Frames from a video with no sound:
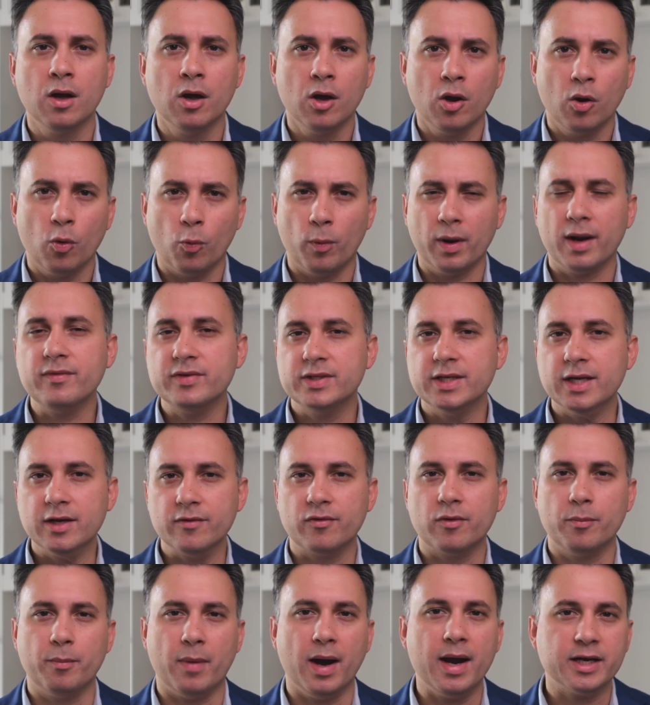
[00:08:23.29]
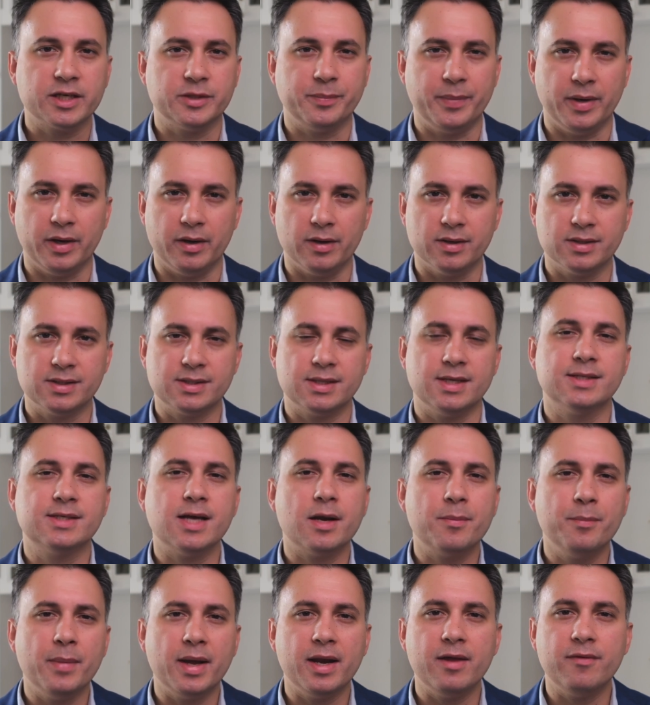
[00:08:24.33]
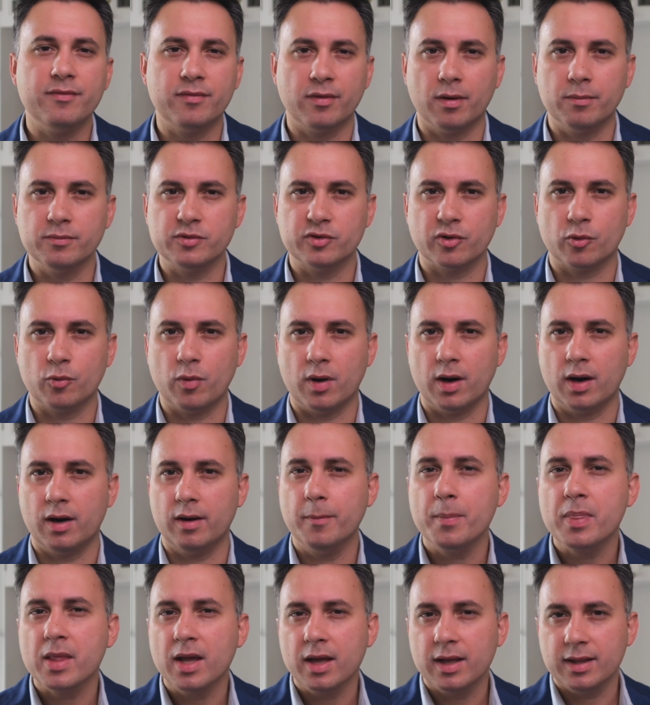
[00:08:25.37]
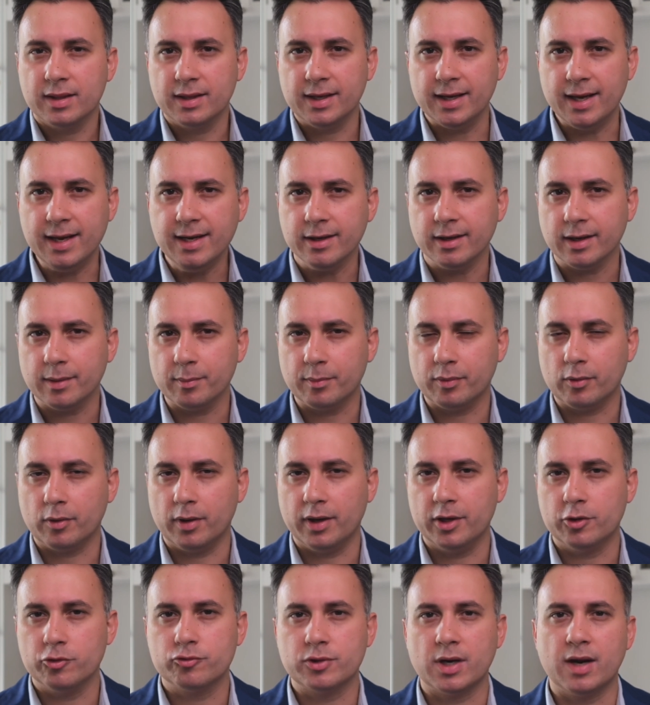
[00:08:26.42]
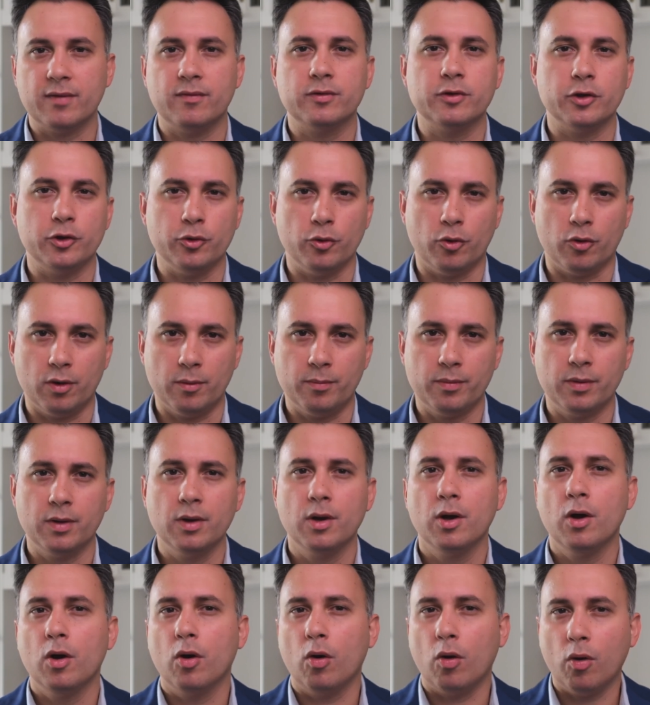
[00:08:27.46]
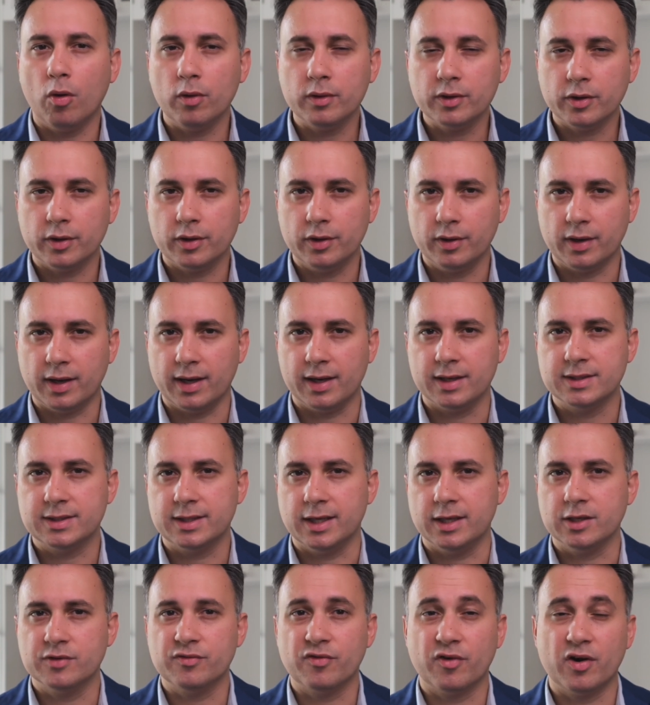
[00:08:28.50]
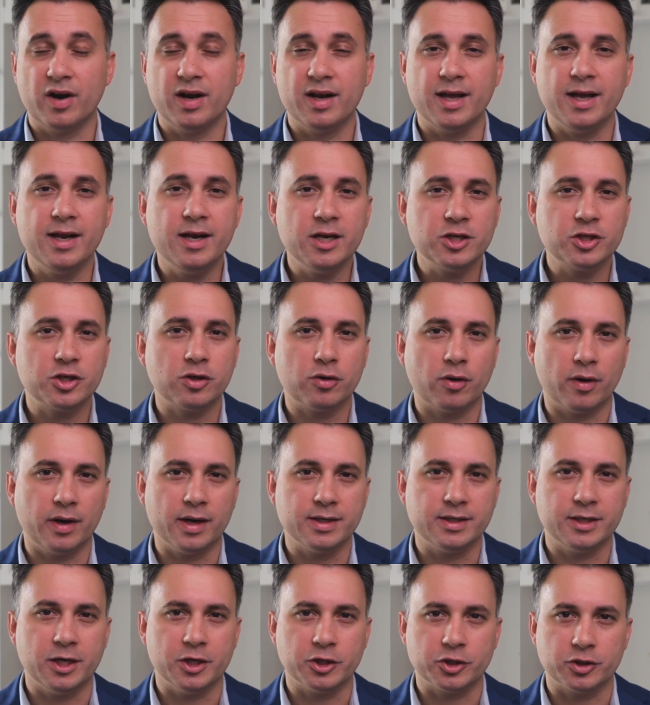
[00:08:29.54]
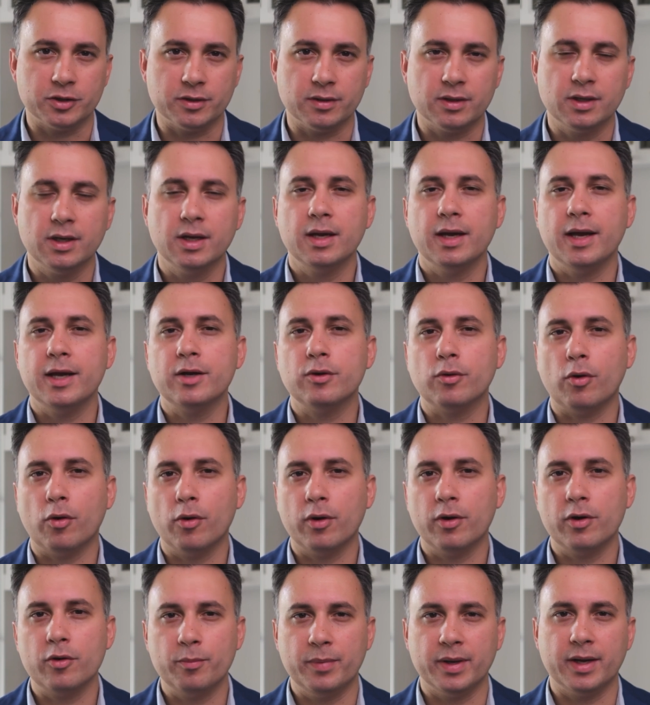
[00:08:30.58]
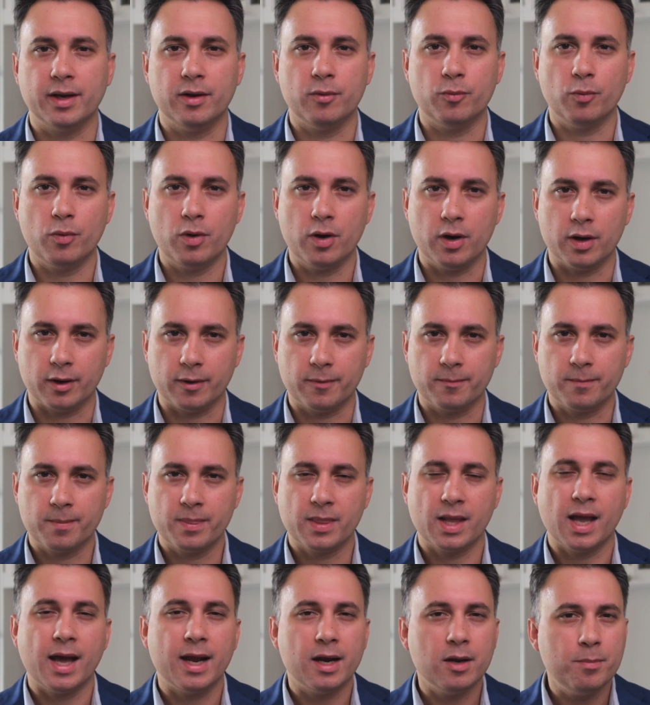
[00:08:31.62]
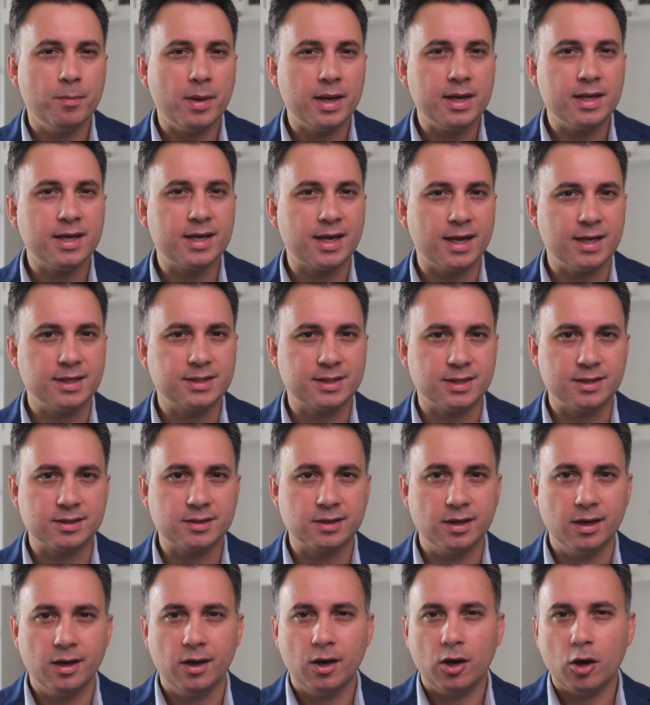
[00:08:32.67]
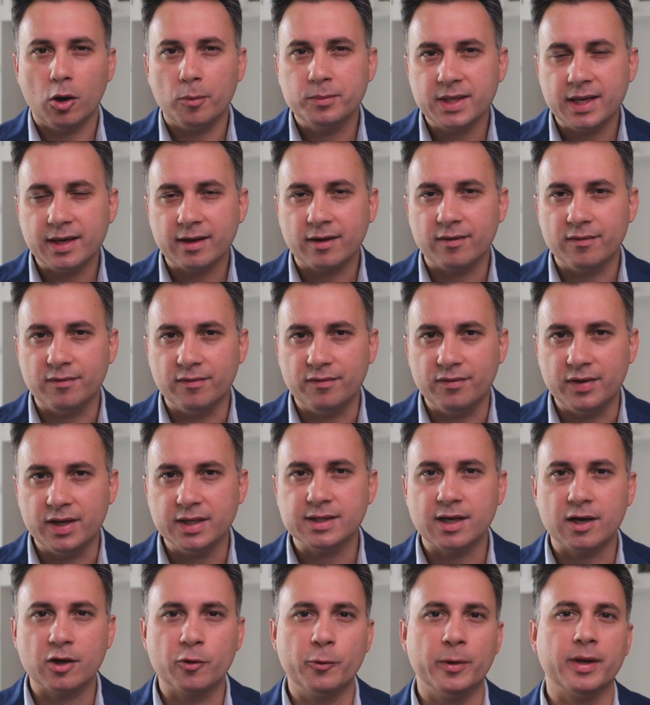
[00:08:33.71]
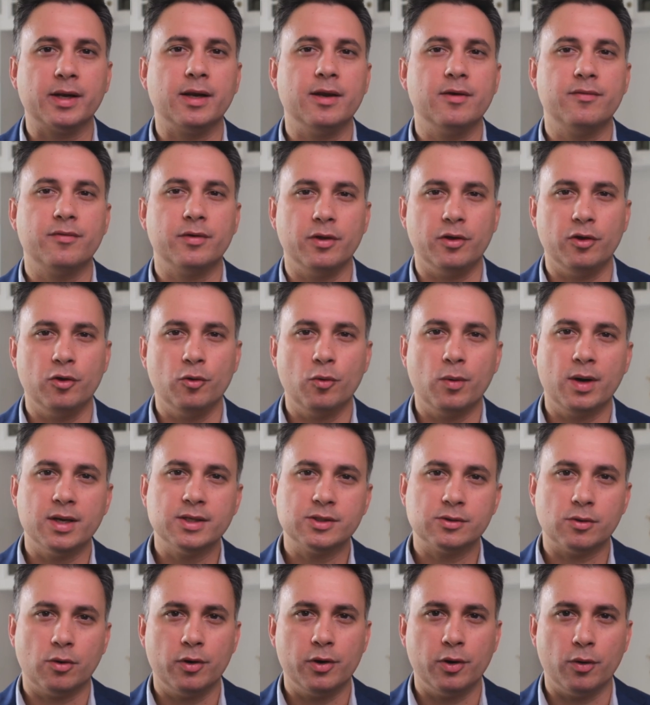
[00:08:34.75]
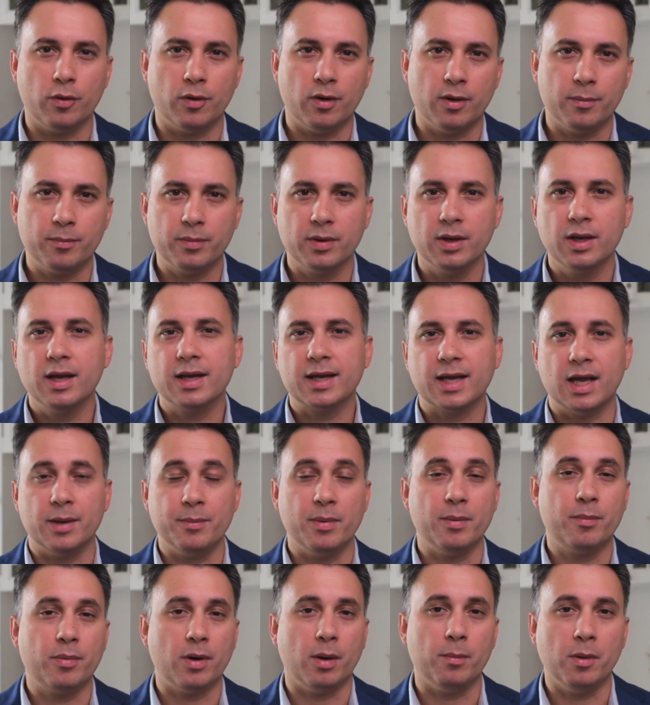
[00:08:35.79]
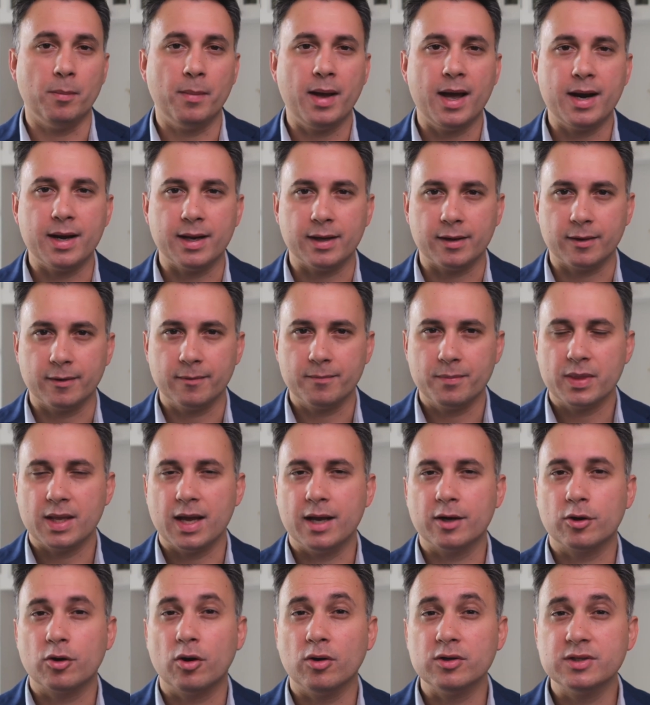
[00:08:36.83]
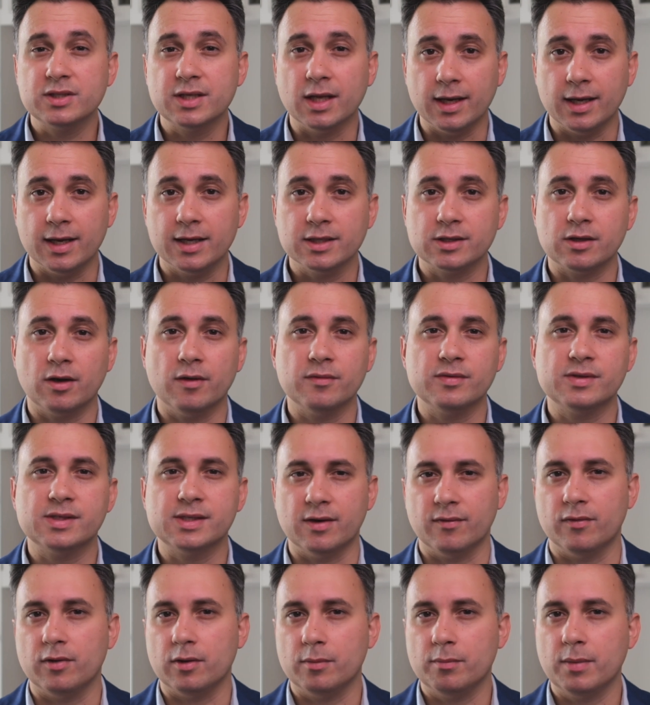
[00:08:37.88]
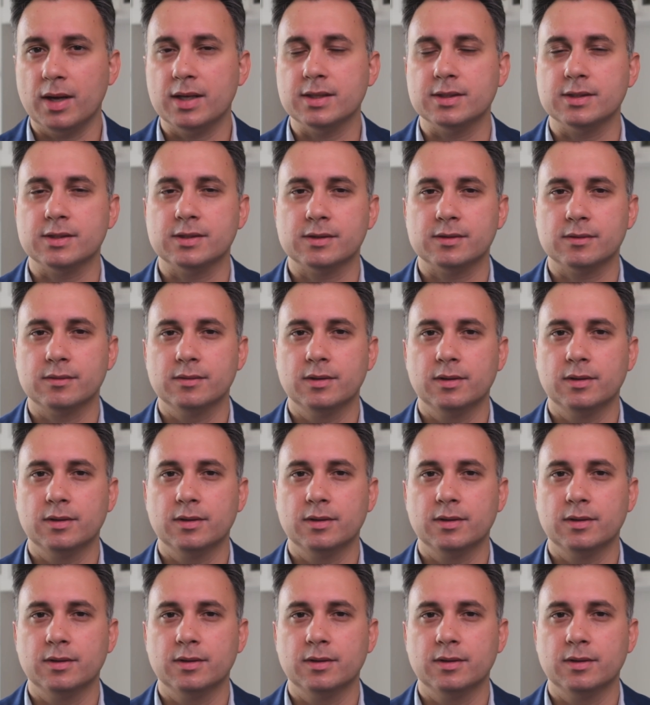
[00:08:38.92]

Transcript: What I've seen from my experience is that many firms require the Indian employee to travel to Europe or the United States for an initial orientation in order to begin work. And in many cases, obtaining a visa quickly for the US or Europe can be problematic and cause delays of several months.